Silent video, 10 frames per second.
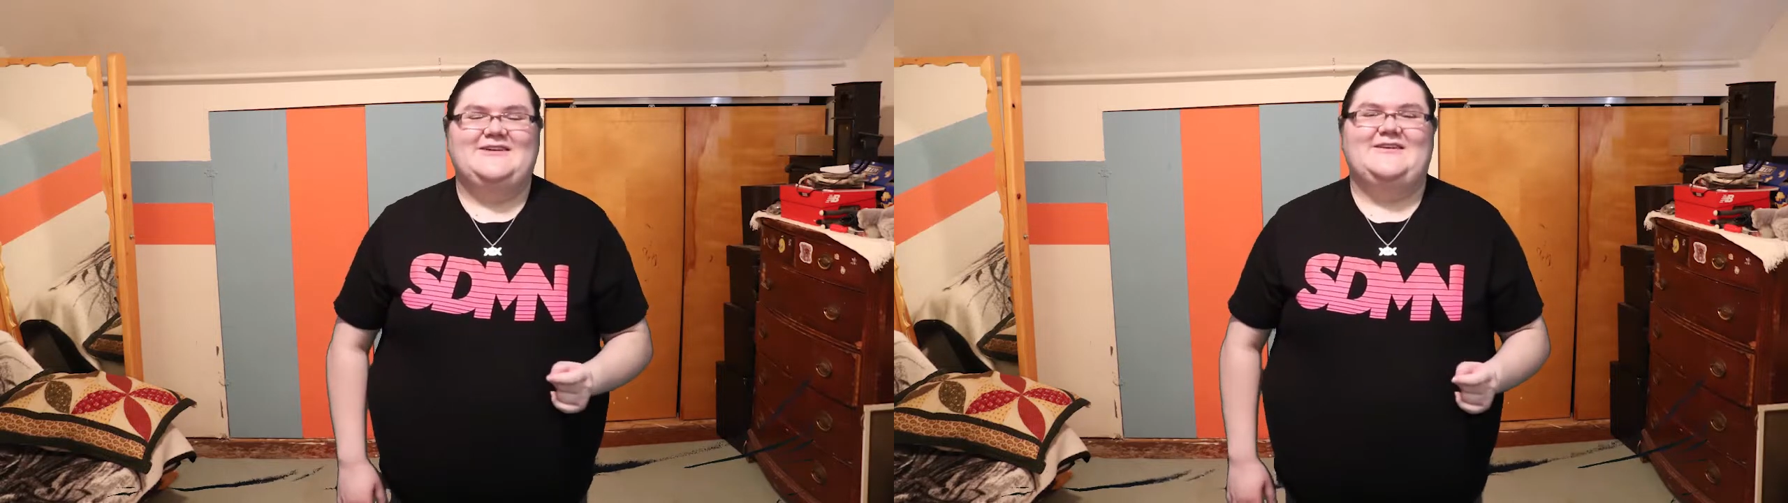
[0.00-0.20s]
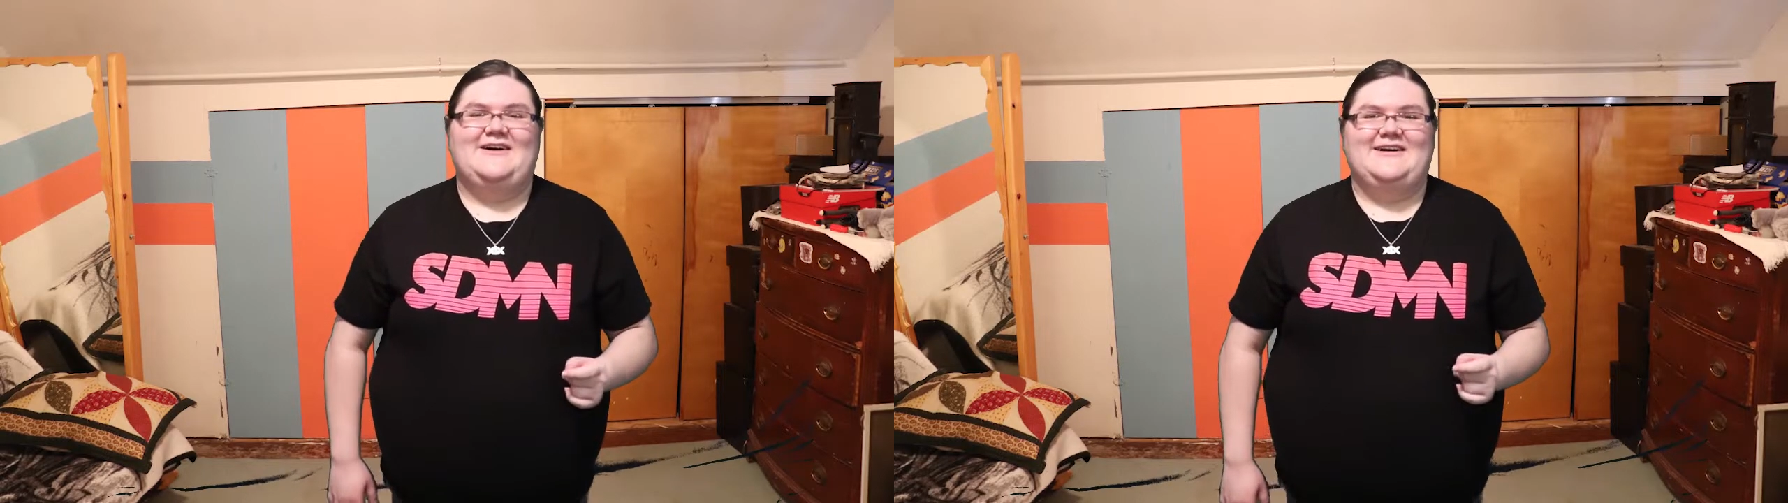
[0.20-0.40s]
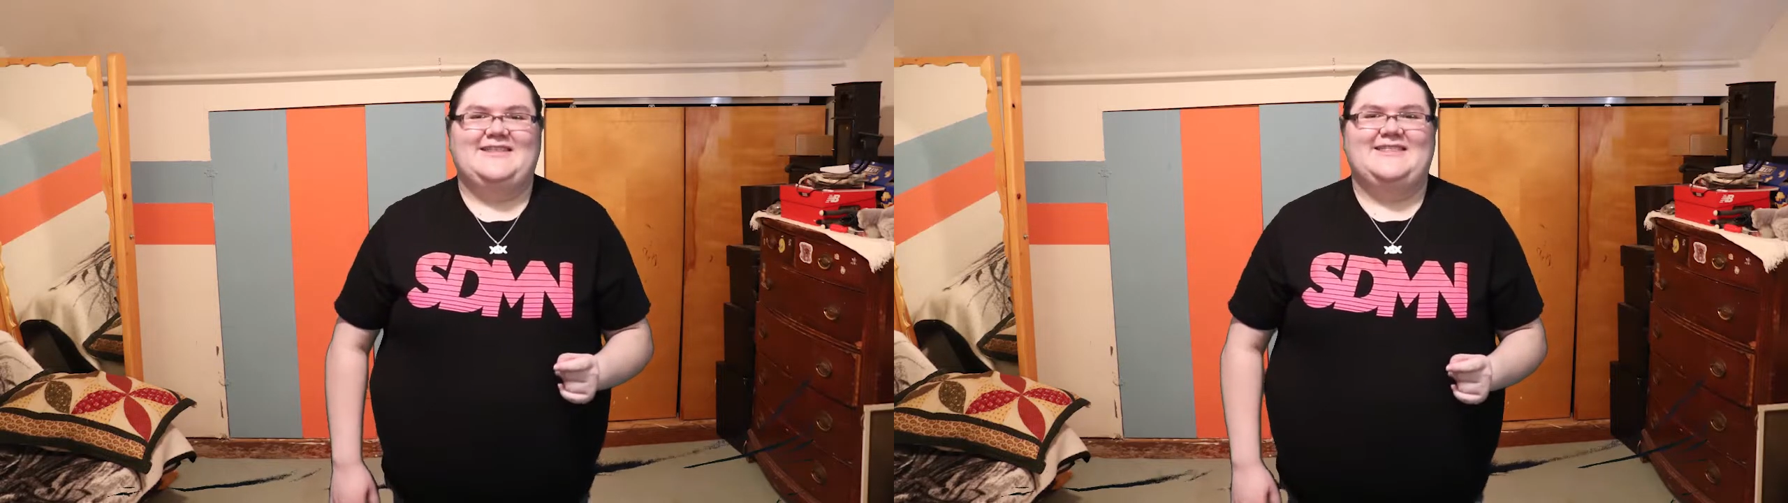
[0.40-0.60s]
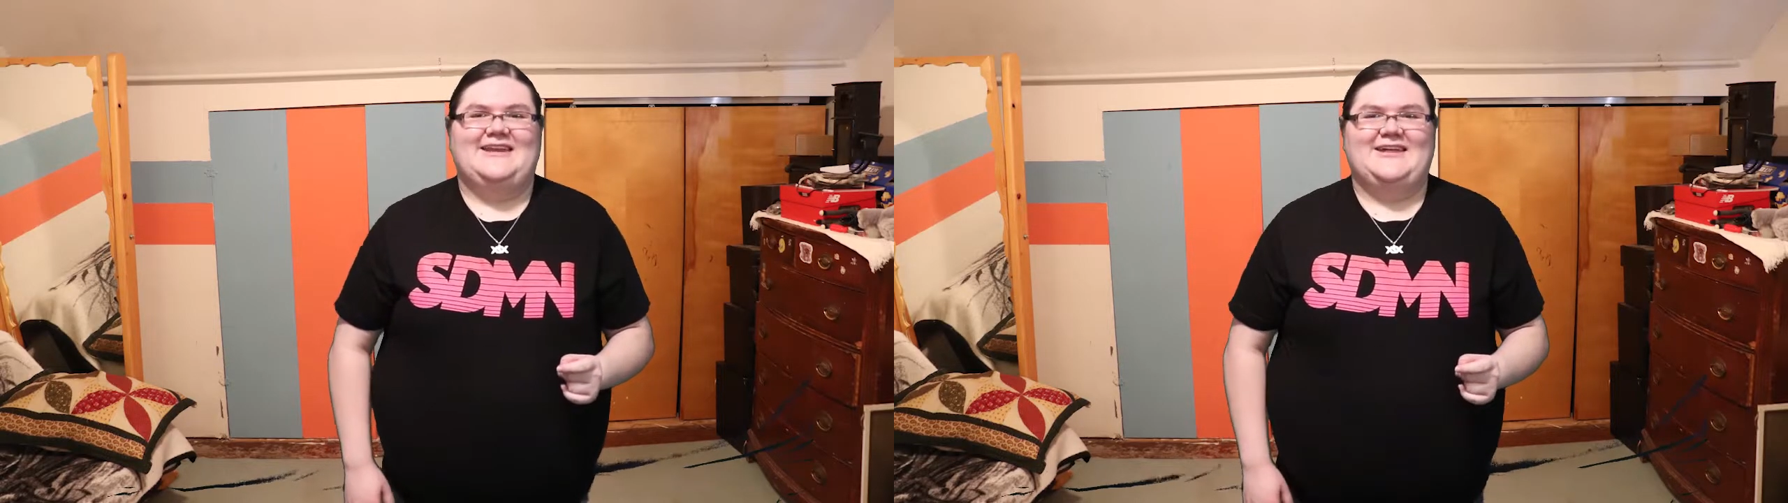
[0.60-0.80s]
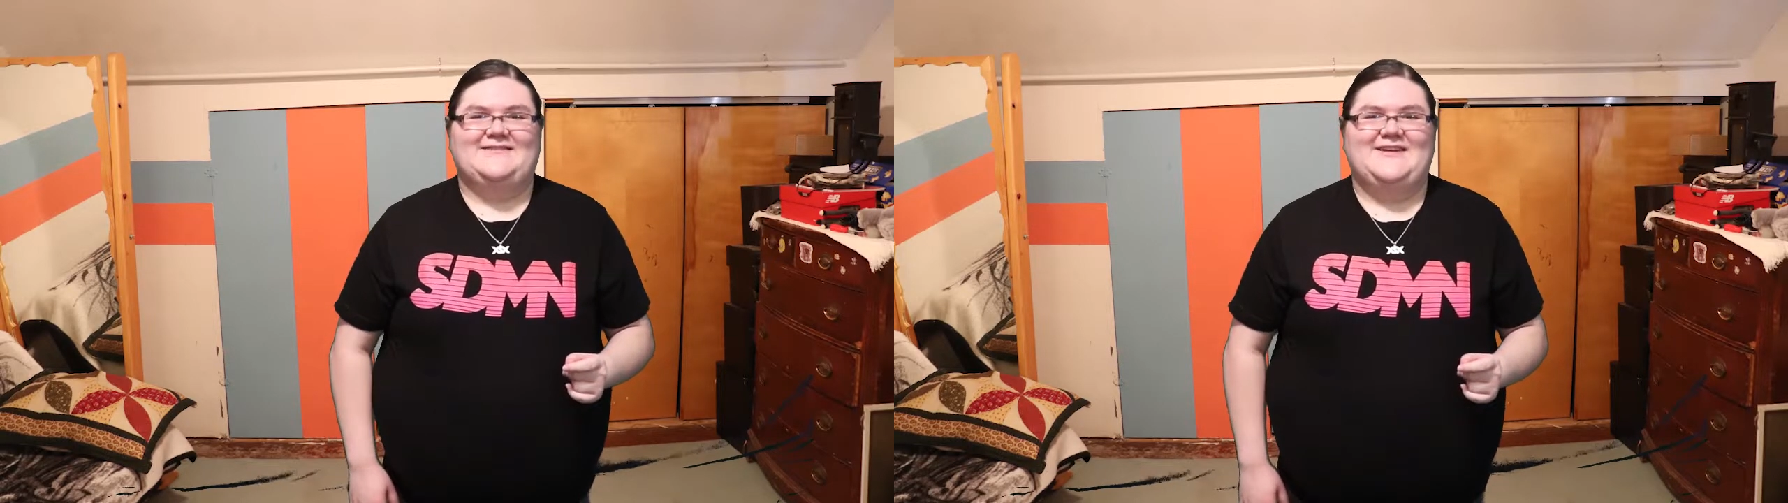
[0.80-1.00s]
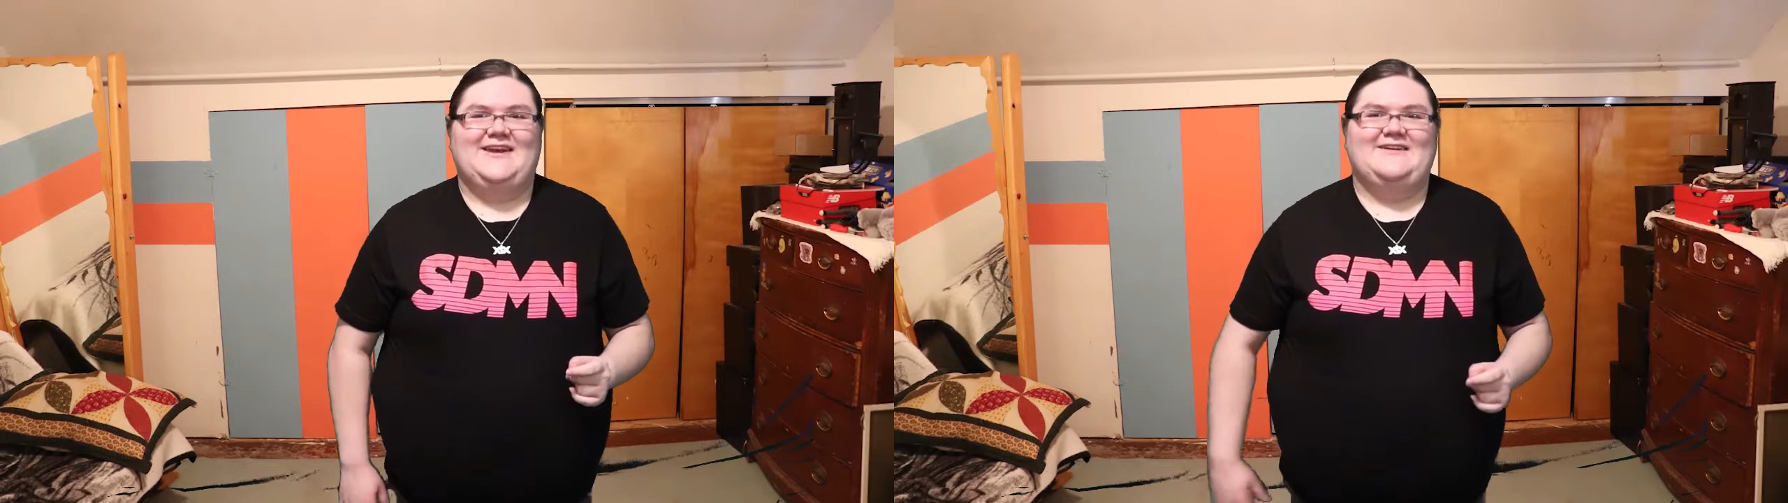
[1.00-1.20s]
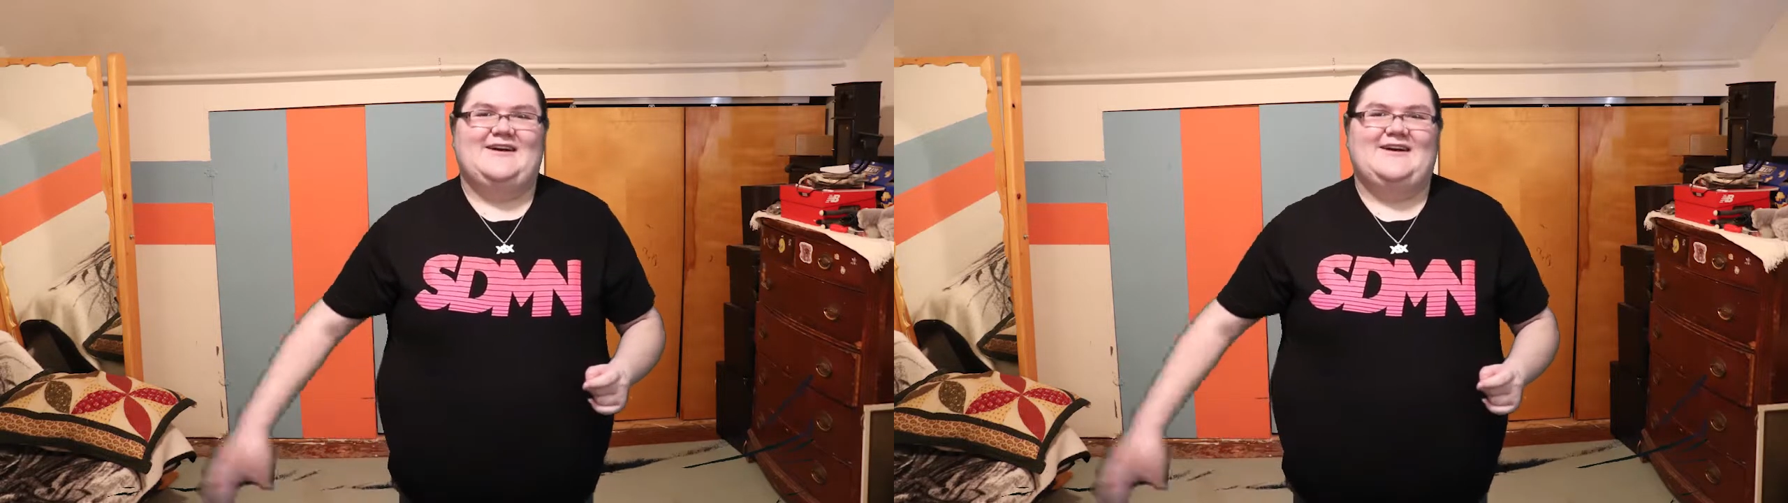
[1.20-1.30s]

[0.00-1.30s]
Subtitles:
you all in the next video,